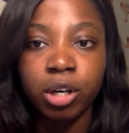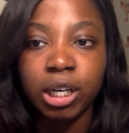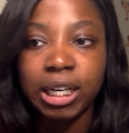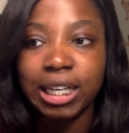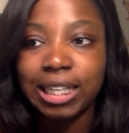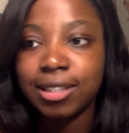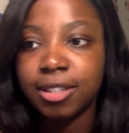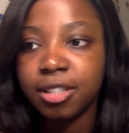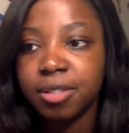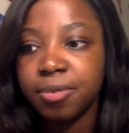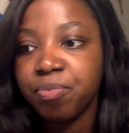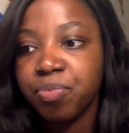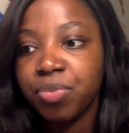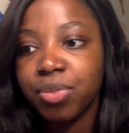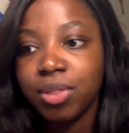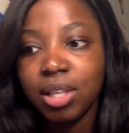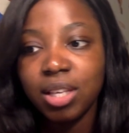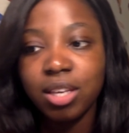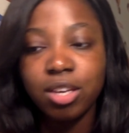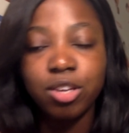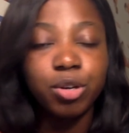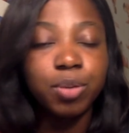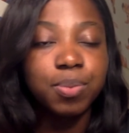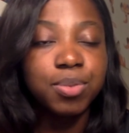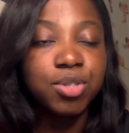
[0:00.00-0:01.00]
And,
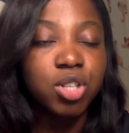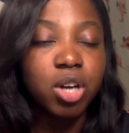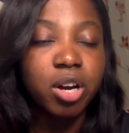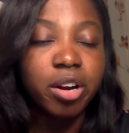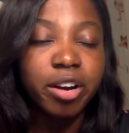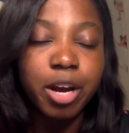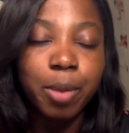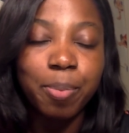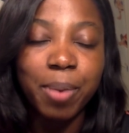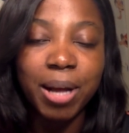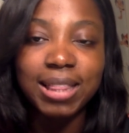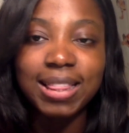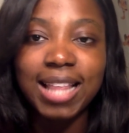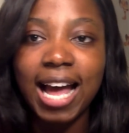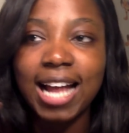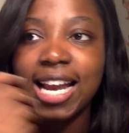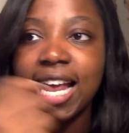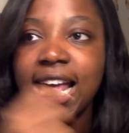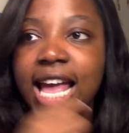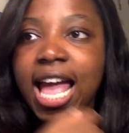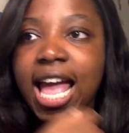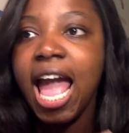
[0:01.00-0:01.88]
you know, I'm sorry about that.